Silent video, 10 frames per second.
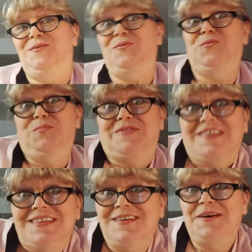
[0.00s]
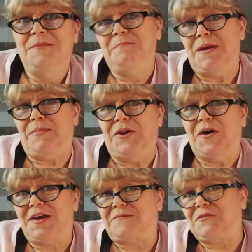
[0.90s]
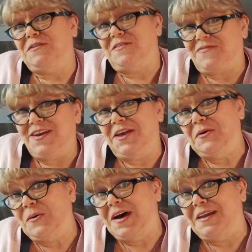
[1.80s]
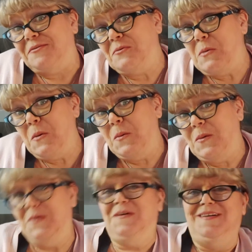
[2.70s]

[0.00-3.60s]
Oops. Maybe not after this video, I don't know.